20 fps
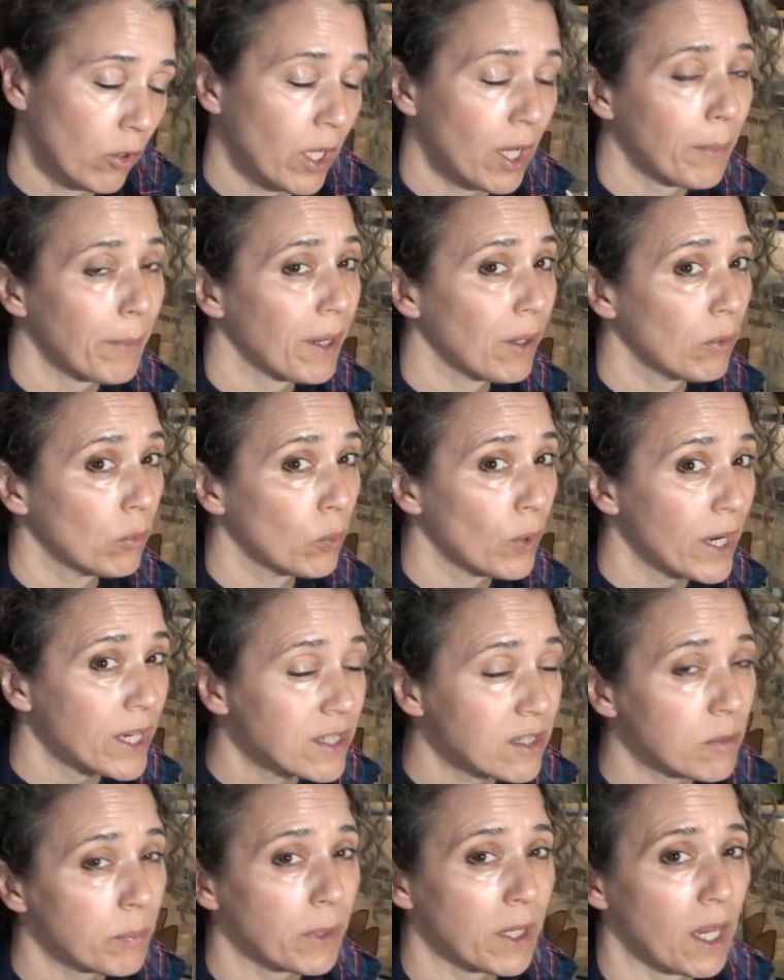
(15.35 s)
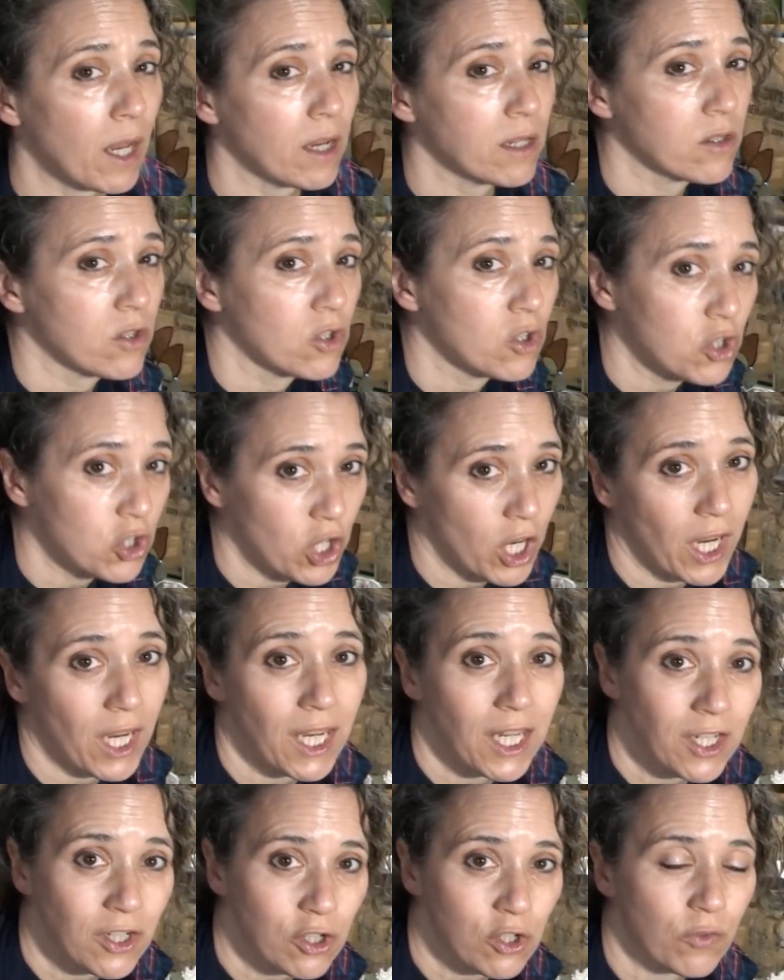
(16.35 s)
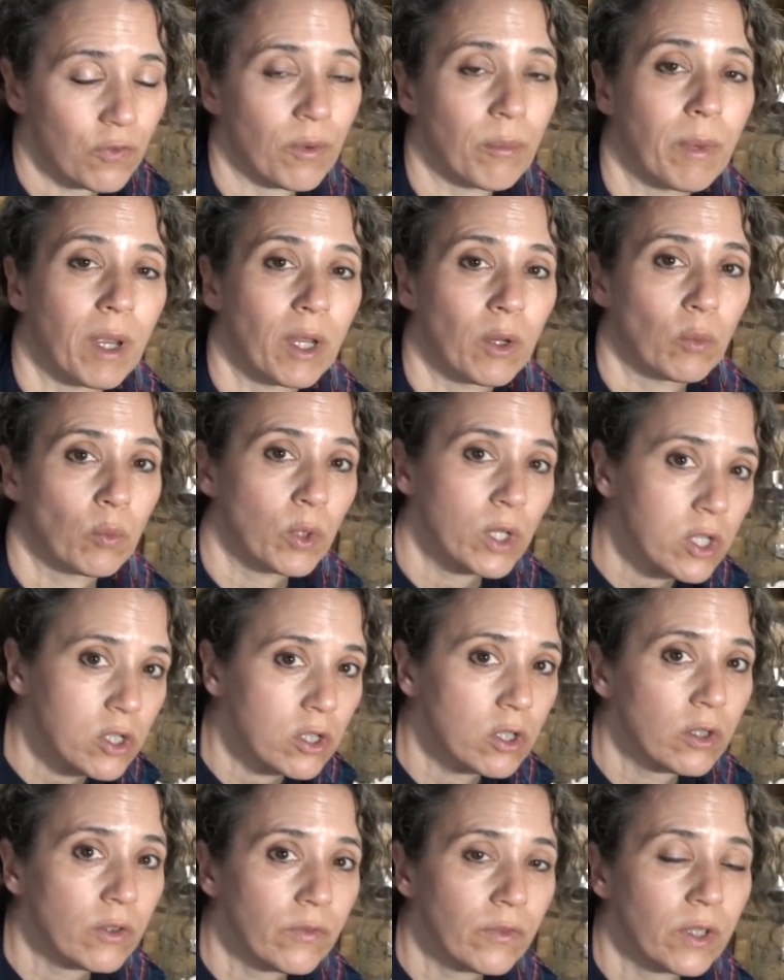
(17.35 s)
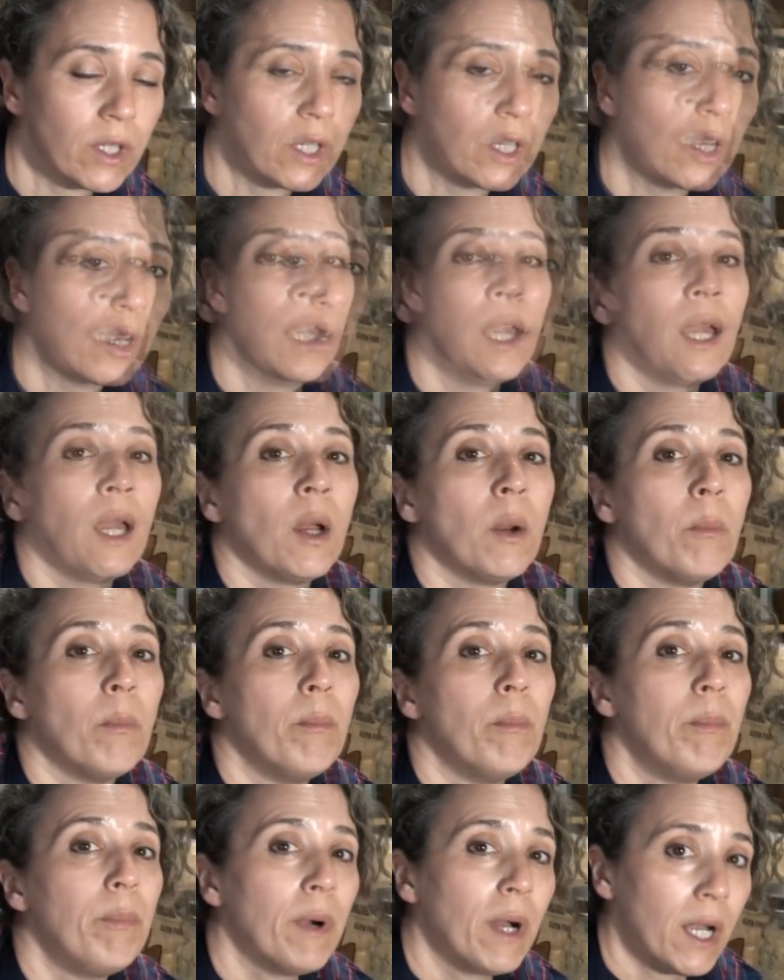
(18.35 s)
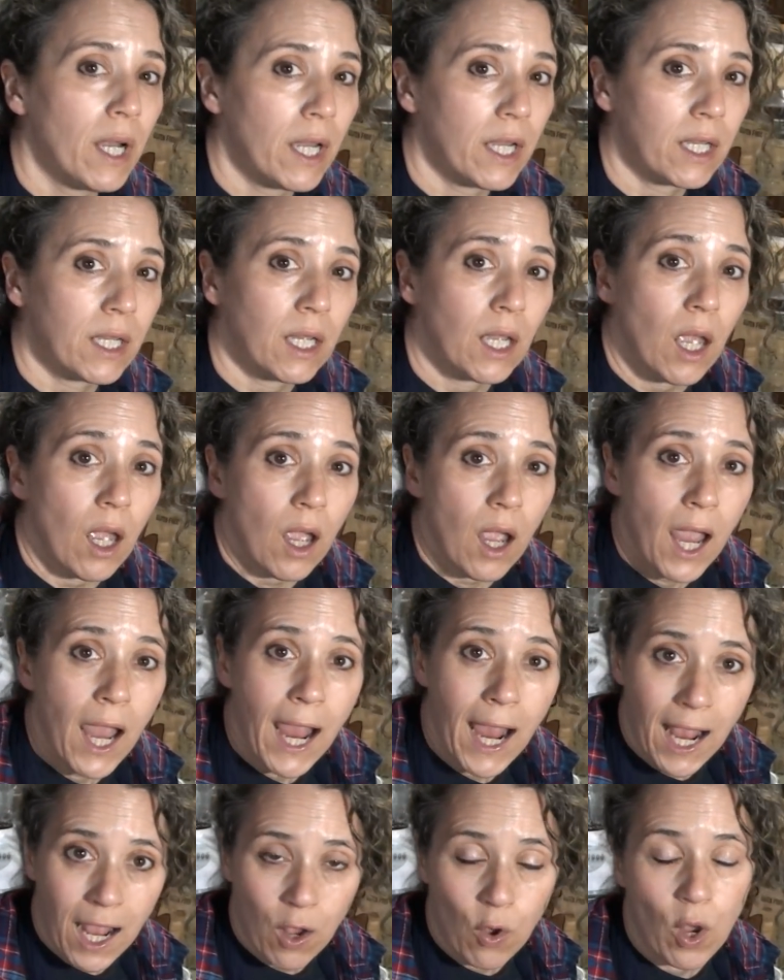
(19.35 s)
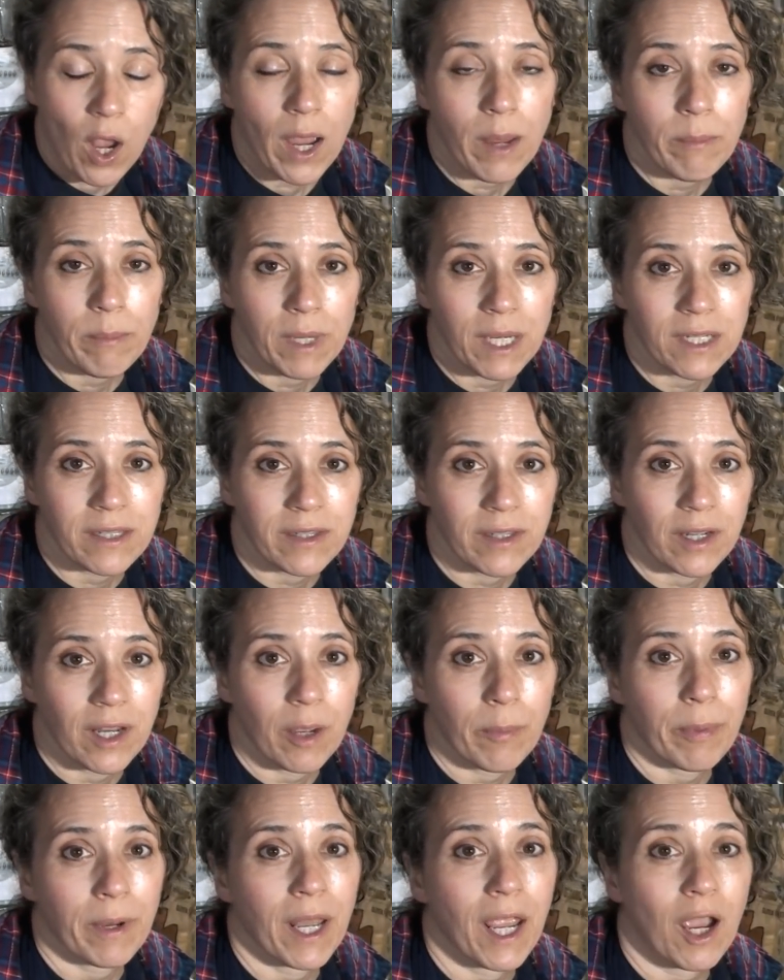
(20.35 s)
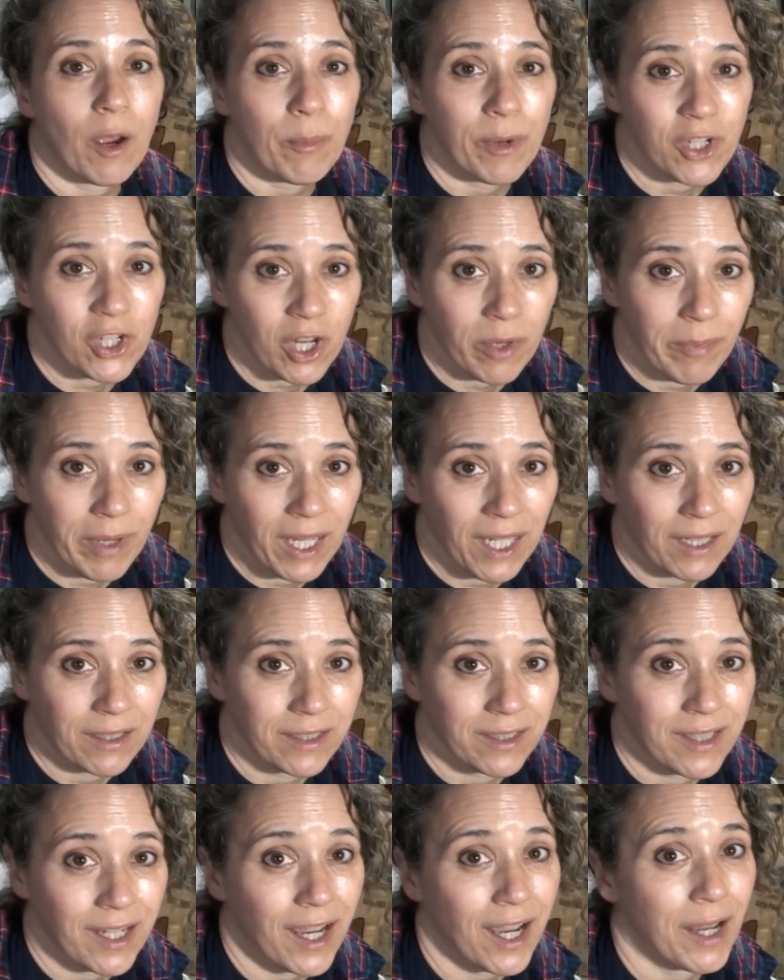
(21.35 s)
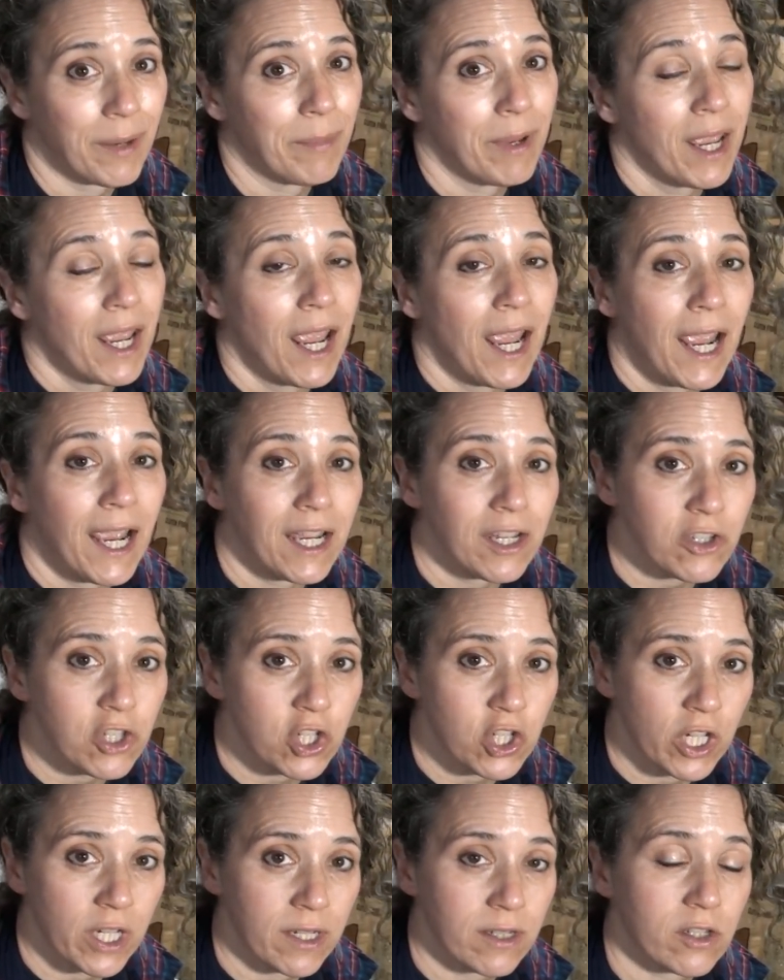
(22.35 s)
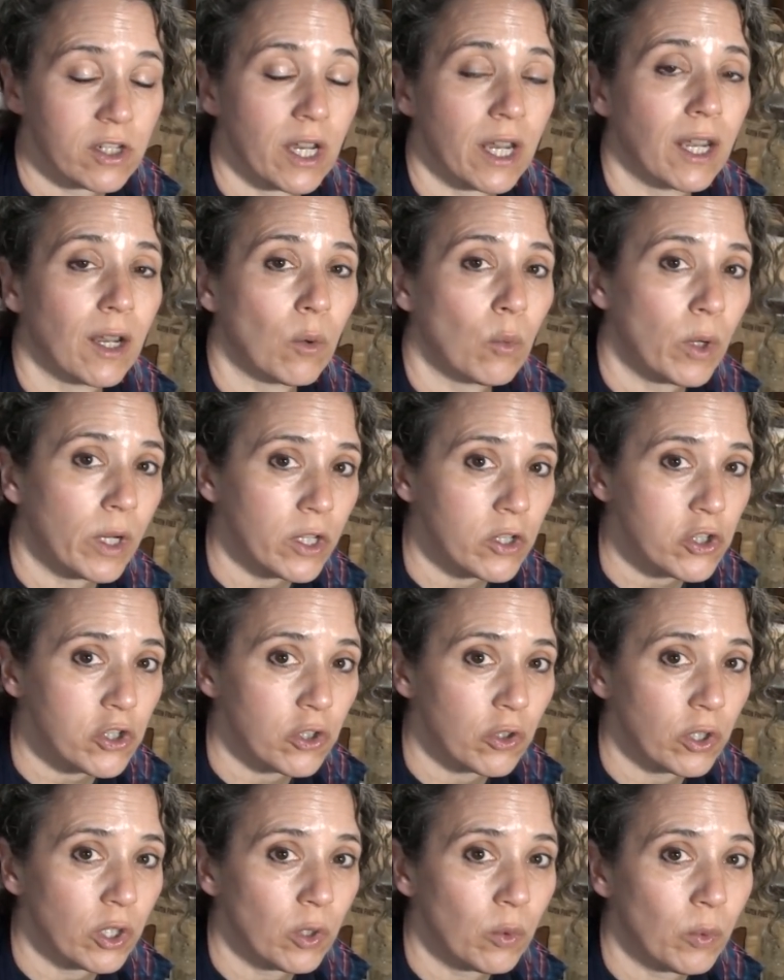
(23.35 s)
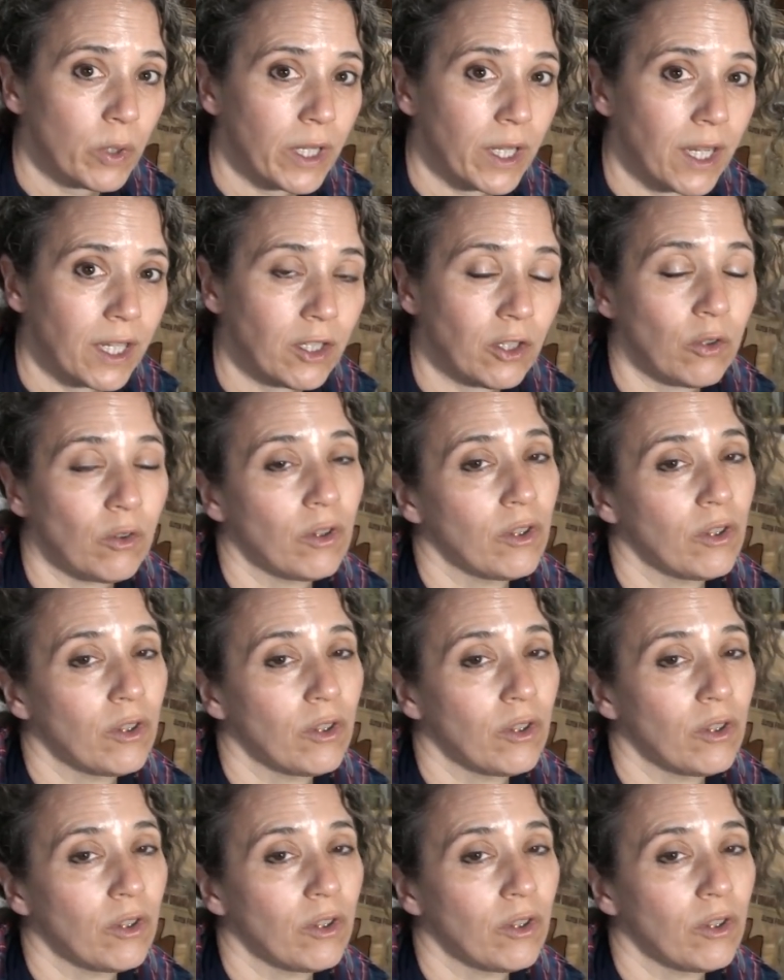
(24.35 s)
Now my recipe hasn't changed from my original video, but how I mix it up and how much I make at a time has changed, and I want to show you what I do.